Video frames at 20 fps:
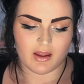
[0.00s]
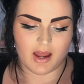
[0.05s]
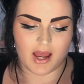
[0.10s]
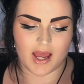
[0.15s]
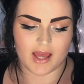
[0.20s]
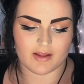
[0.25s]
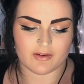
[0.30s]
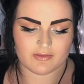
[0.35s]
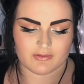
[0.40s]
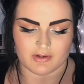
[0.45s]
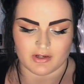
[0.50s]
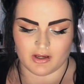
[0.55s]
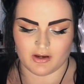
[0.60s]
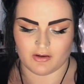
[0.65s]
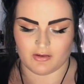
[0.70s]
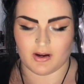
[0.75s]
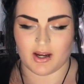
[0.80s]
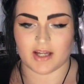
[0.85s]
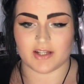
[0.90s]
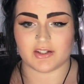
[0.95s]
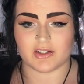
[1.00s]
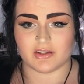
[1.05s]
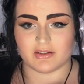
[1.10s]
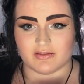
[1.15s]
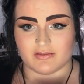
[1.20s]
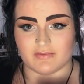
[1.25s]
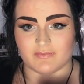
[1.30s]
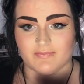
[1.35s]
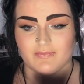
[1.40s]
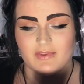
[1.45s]
I don't know. I
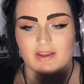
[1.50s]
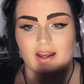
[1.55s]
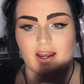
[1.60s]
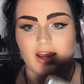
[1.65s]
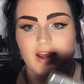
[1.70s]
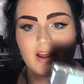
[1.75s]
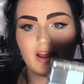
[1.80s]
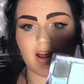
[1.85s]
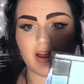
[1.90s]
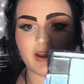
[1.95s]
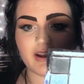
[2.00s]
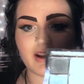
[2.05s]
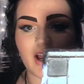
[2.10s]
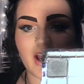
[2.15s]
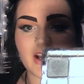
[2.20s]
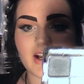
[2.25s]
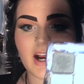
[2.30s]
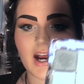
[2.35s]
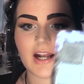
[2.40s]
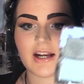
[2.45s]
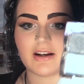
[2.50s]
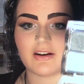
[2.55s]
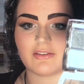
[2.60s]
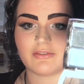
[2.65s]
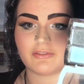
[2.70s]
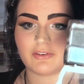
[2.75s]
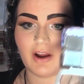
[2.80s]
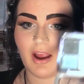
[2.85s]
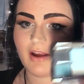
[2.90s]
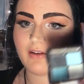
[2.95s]
just like I got it
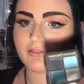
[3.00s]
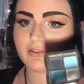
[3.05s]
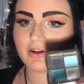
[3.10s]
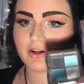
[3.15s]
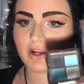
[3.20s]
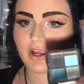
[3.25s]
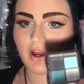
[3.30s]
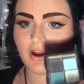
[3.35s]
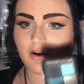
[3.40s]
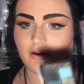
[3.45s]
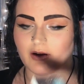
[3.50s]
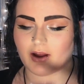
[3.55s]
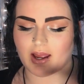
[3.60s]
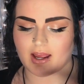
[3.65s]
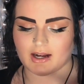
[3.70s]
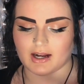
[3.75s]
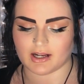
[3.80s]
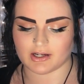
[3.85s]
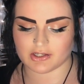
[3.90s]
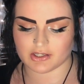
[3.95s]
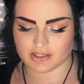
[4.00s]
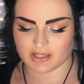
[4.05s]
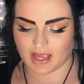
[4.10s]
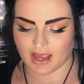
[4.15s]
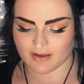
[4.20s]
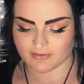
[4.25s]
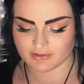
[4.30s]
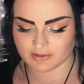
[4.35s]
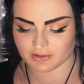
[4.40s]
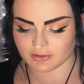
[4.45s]
forever ago and I just
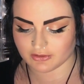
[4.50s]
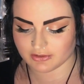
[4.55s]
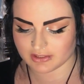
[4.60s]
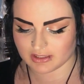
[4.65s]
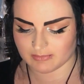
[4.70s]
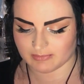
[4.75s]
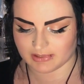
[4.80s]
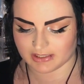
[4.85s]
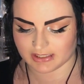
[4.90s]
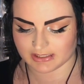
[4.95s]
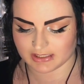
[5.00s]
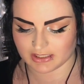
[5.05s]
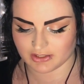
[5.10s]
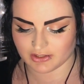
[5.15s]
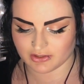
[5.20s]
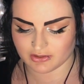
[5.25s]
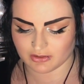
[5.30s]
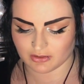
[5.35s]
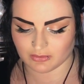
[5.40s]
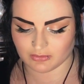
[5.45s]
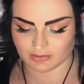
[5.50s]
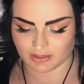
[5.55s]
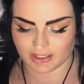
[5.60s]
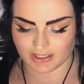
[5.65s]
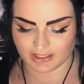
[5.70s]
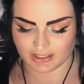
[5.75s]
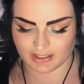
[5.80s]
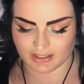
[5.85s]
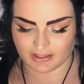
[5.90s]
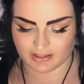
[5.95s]
haven't used it because I just don't
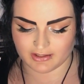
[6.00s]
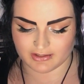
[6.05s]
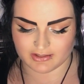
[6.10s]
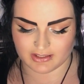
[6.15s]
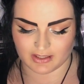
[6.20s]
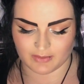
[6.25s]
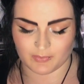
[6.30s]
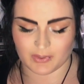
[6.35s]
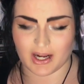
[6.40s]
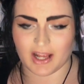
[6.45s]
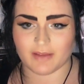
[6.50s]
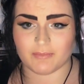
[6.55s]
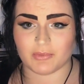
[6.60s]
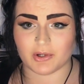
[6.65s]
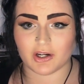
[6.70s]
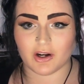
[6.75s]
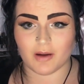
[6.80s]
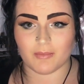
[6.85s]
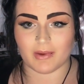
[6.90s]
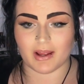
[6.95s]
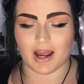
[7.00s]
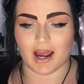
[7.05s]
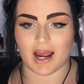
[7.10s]
like it because when I put it on my